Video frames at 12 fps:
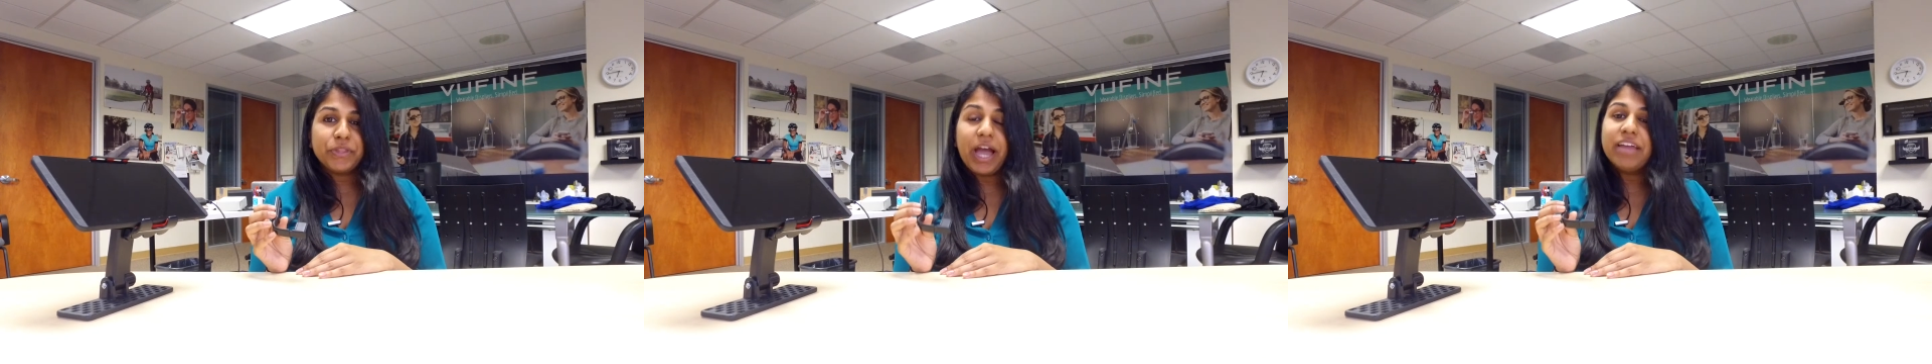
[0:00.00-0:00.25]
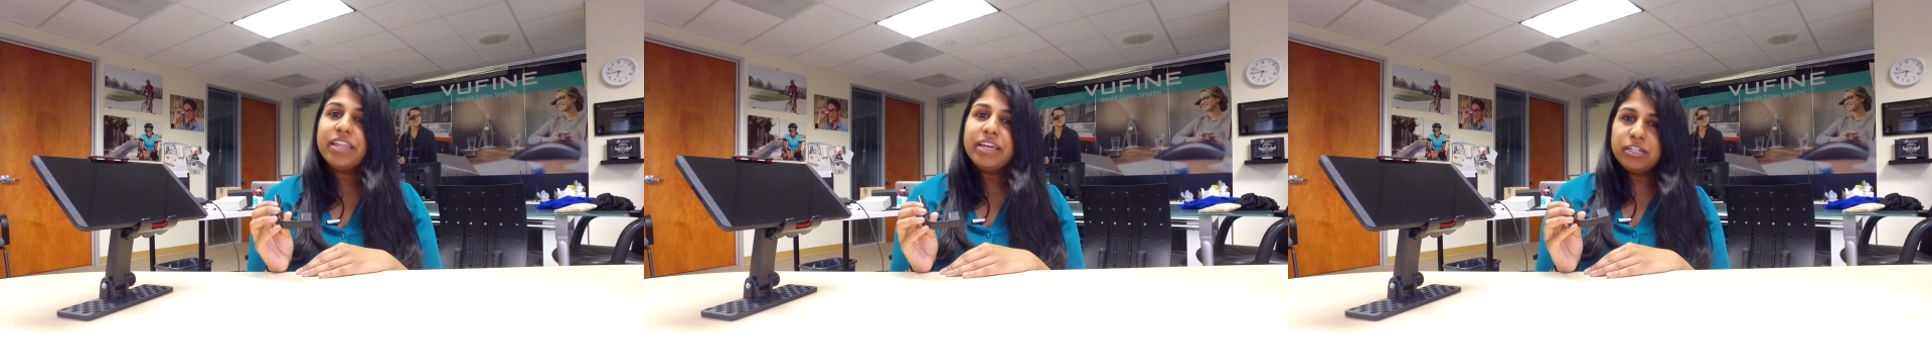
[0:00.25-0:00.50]

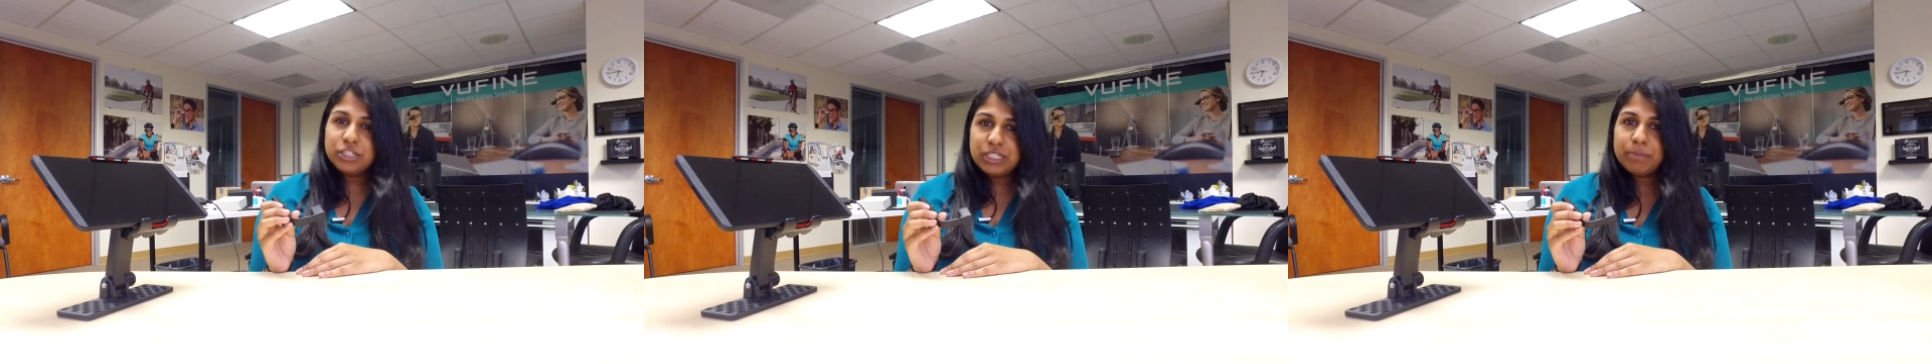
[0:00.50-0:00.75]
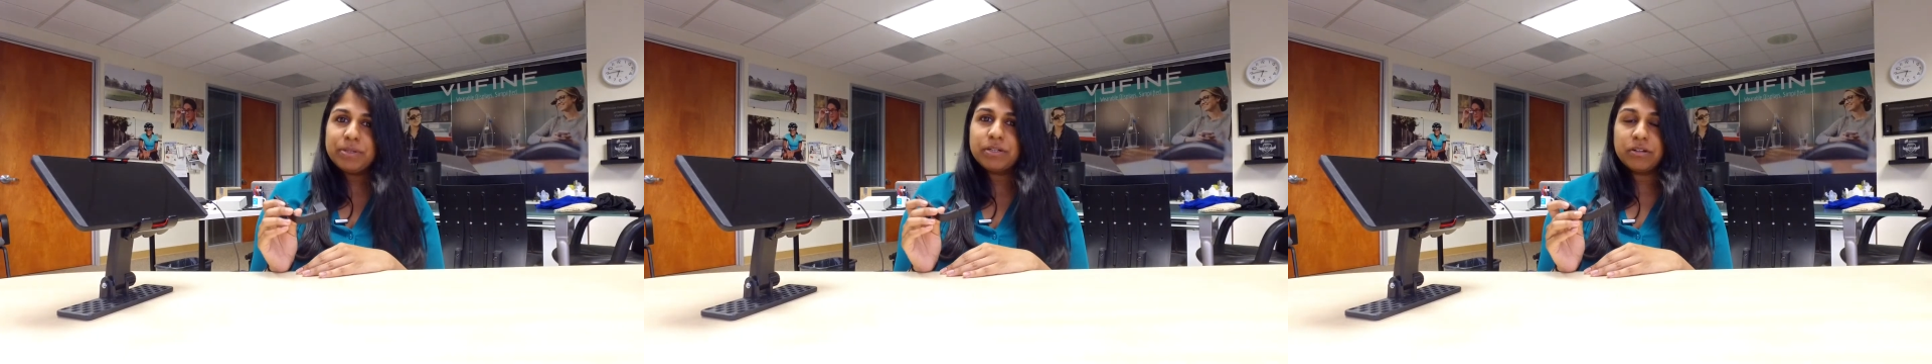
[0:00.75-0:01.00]
Unlike your
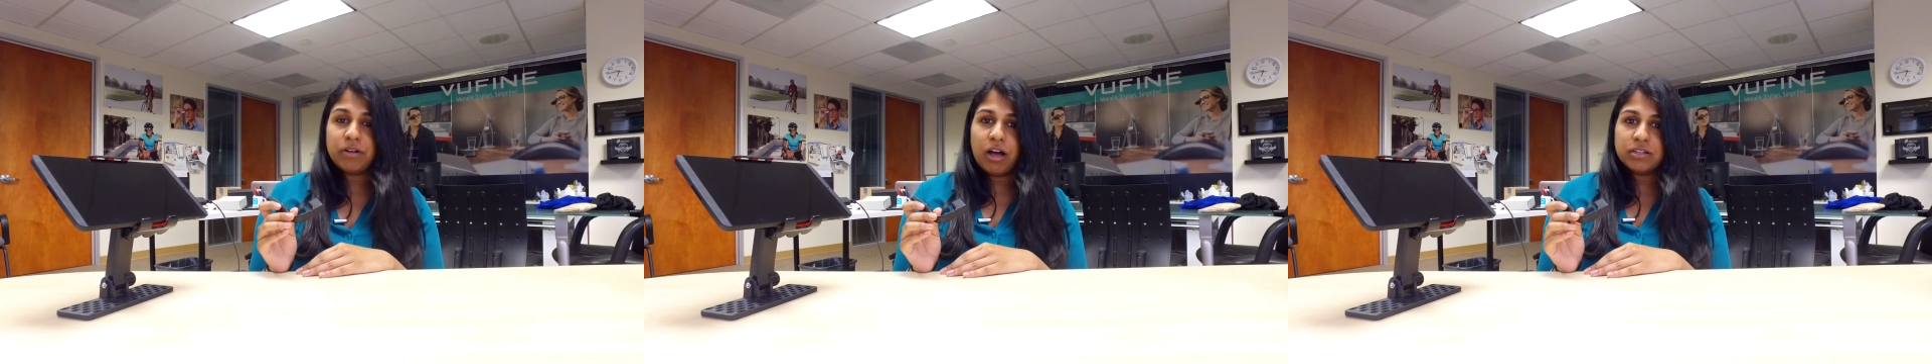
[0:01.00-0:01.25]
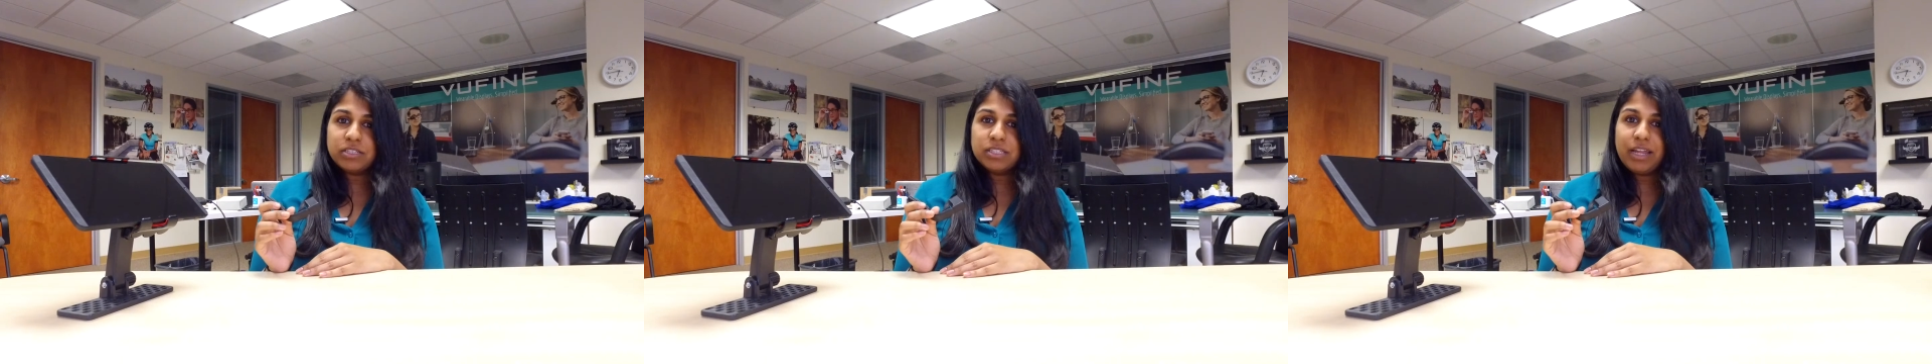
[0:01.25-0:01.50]
typical
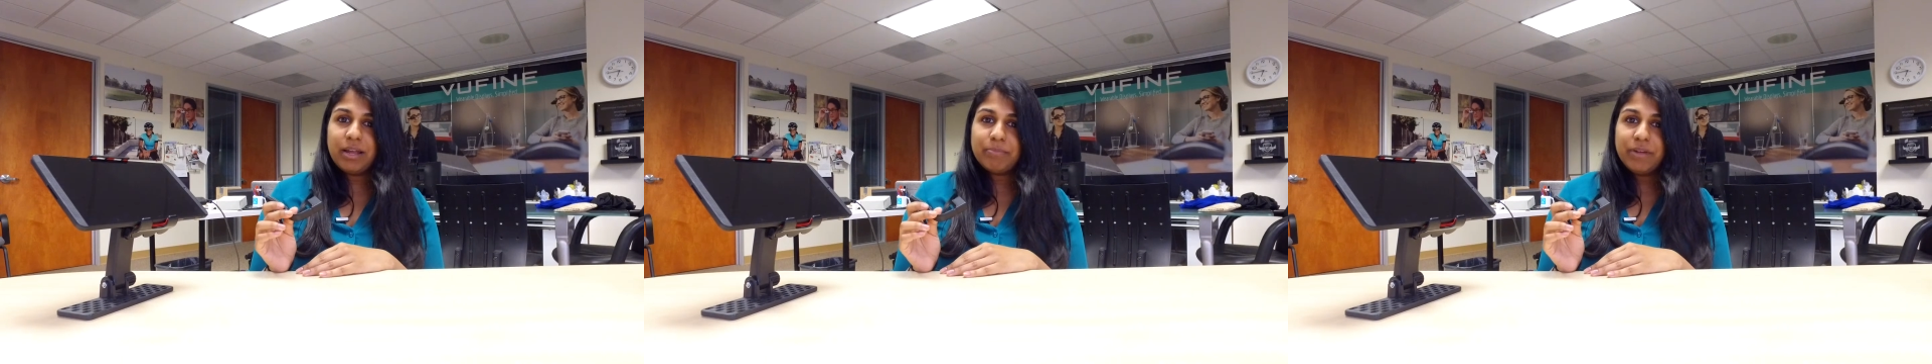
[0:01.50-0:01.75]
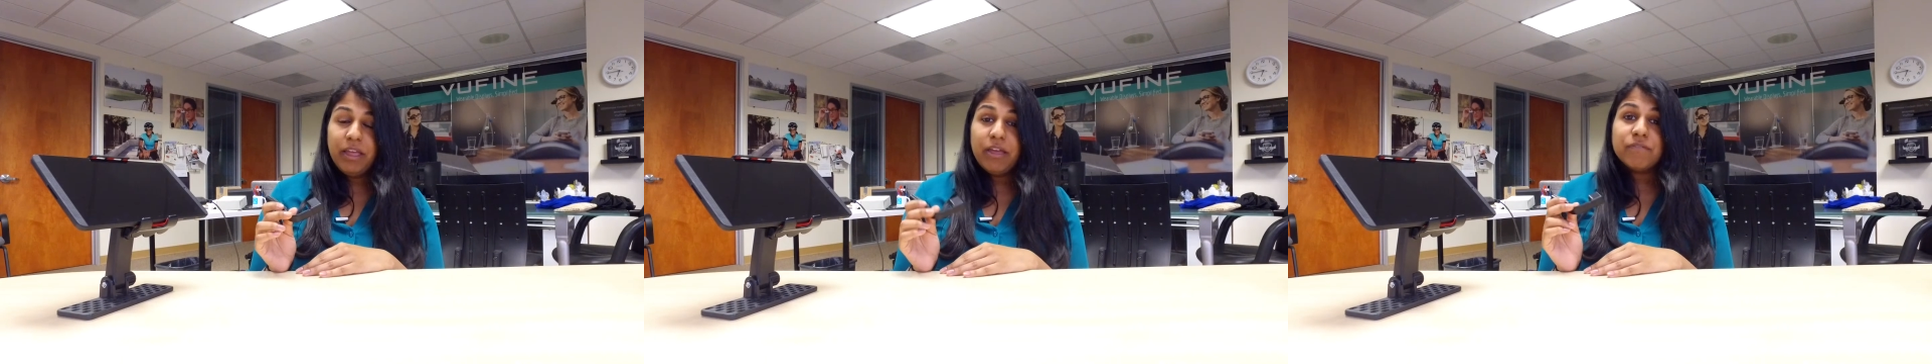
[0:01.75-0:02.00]
goggle setup,
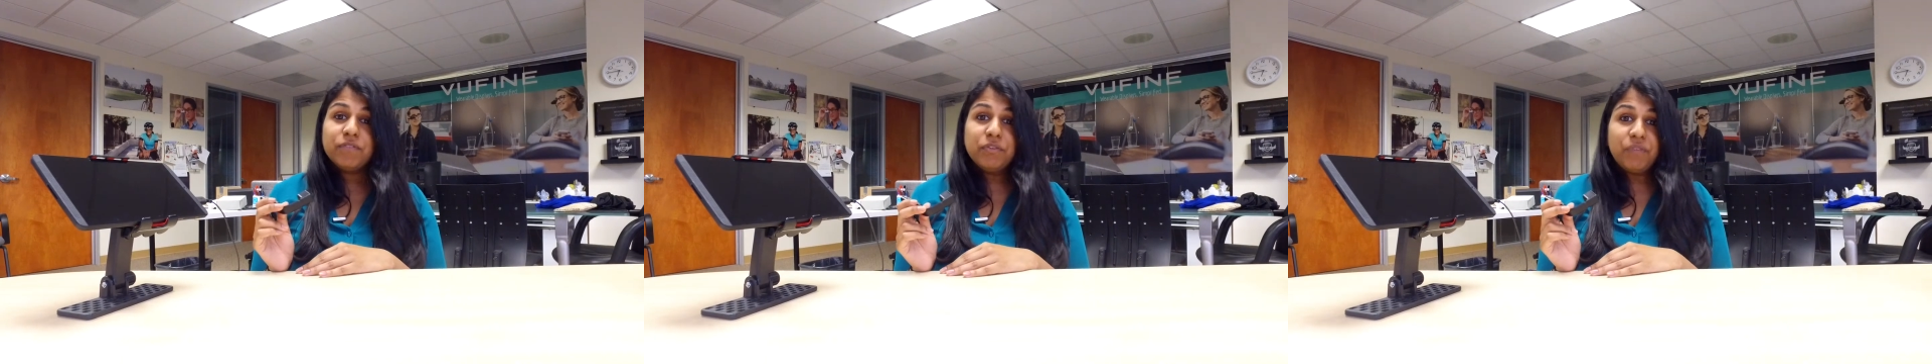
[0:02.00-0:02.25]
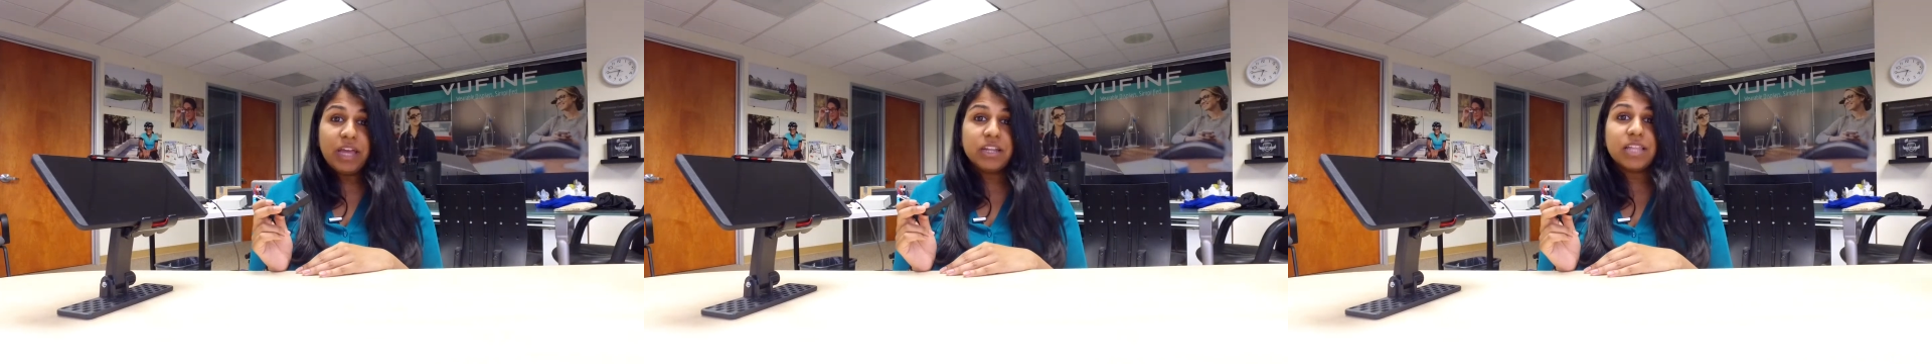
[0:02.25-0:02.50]

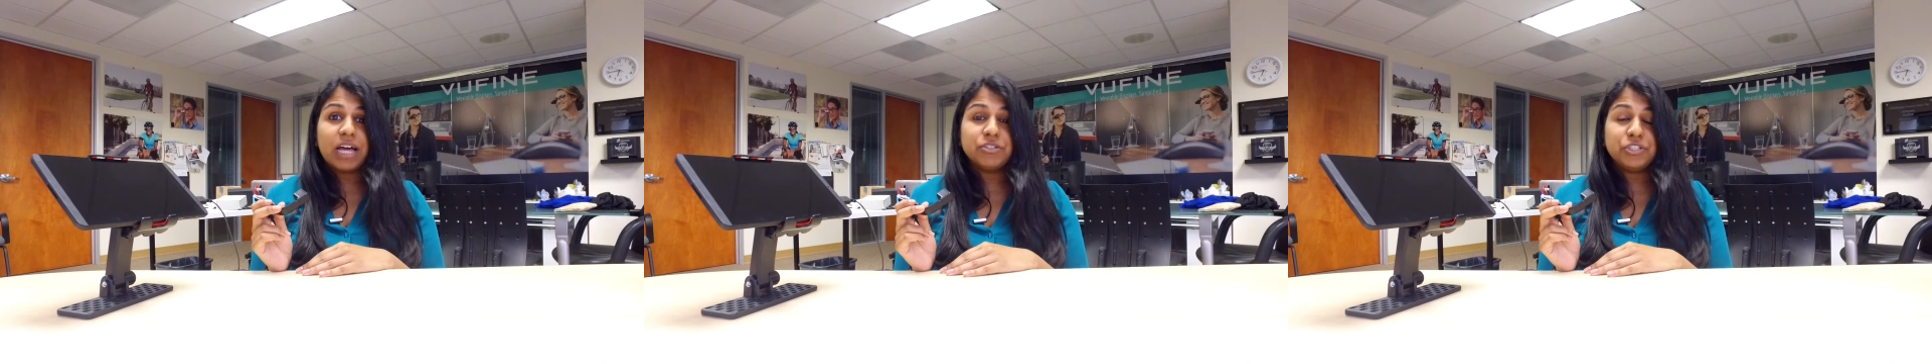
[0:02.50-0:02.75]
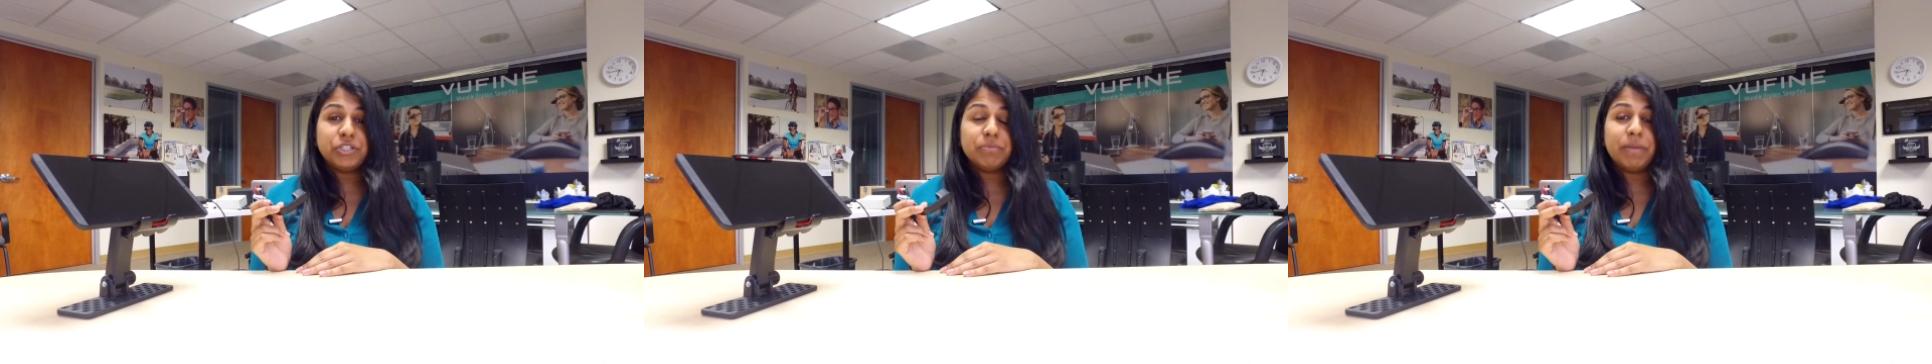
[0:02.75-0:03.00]
Vufine allows you to